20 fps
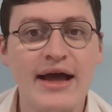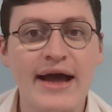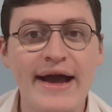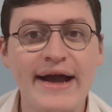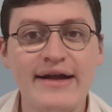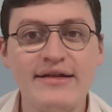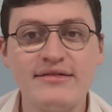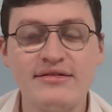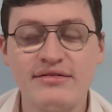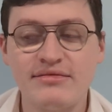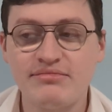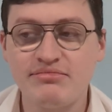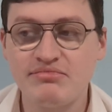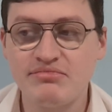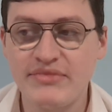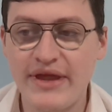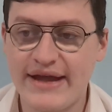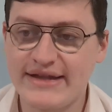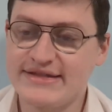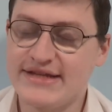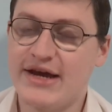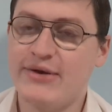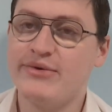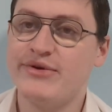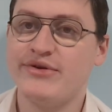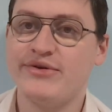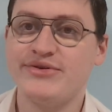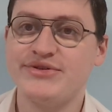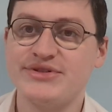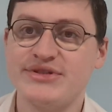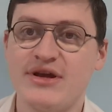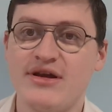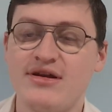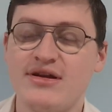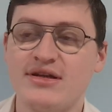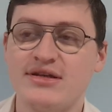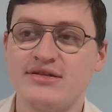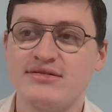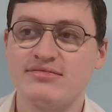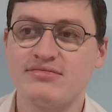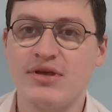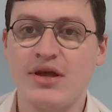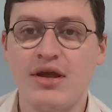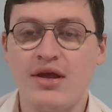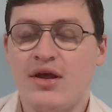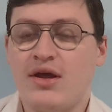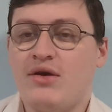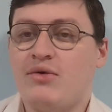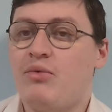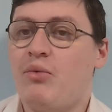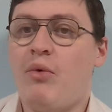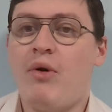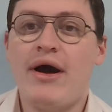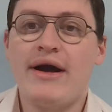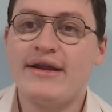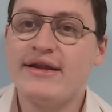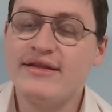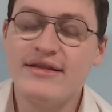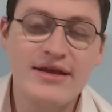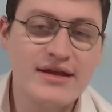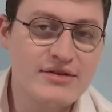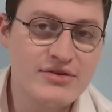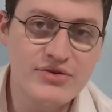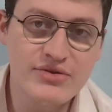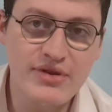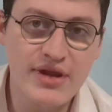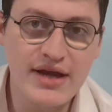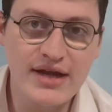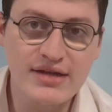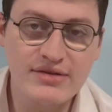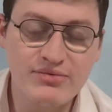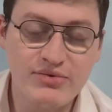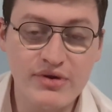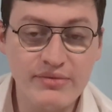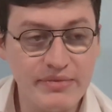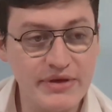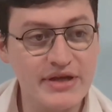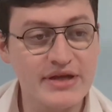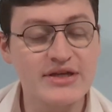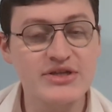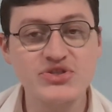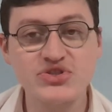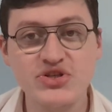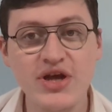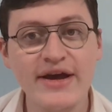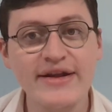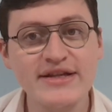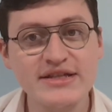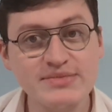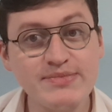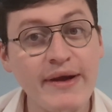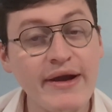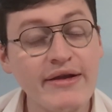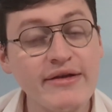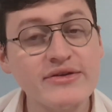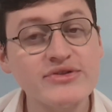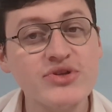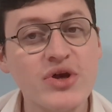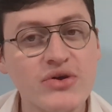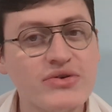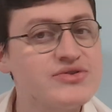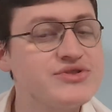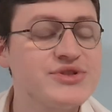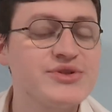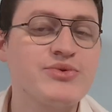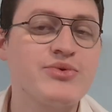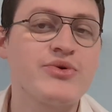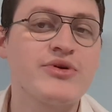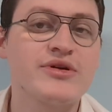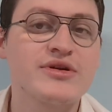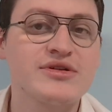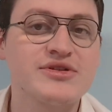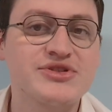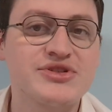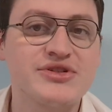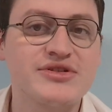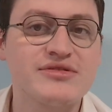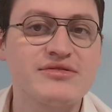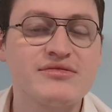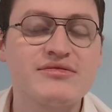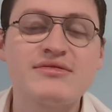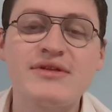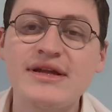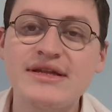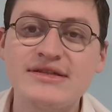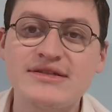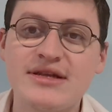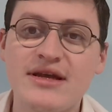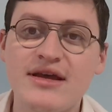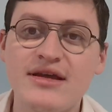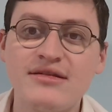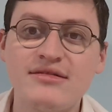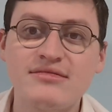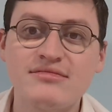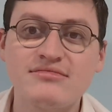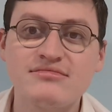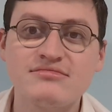And that's how it all started. Why did they do that? Well, because Johnny's parents also wore a shirt that said,